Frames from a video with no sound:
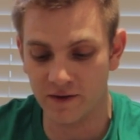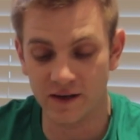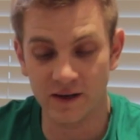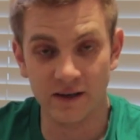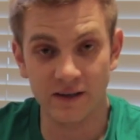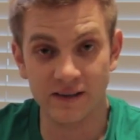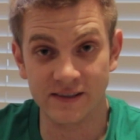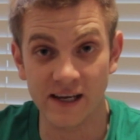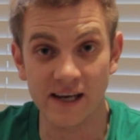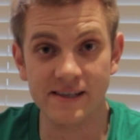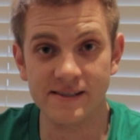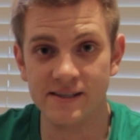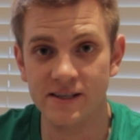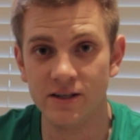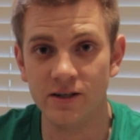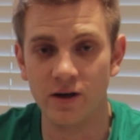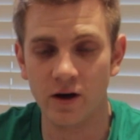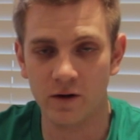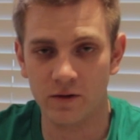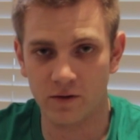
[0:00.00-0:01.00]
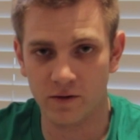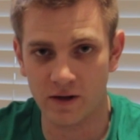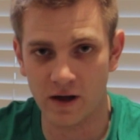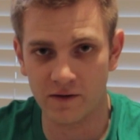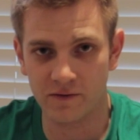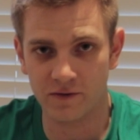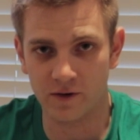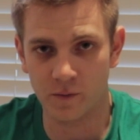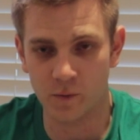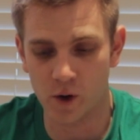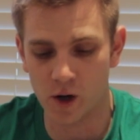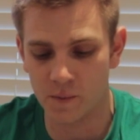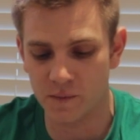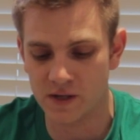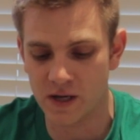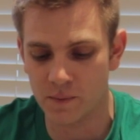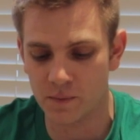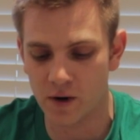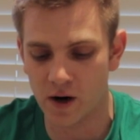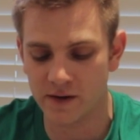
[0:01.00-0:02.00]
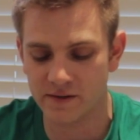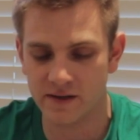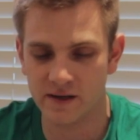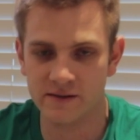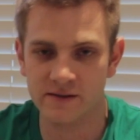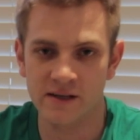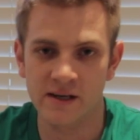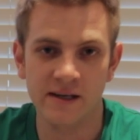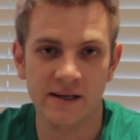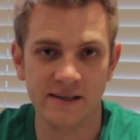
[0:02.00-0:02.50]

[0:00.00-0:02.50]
it does need to go through that firmware update process,